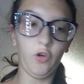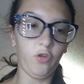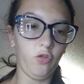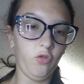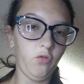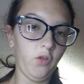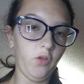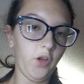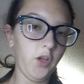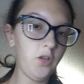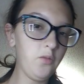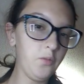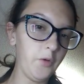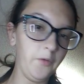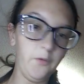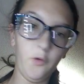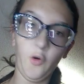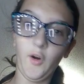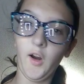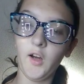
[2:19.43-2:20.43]
quick
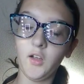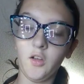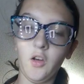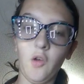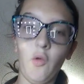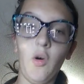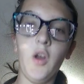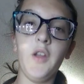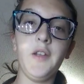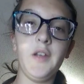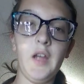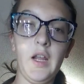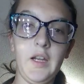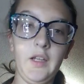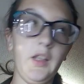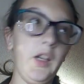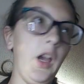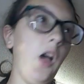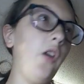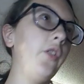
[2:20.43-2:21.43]
before I go on to
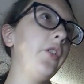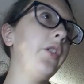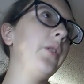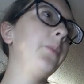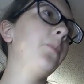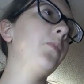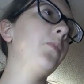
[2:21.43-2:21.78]
anything else.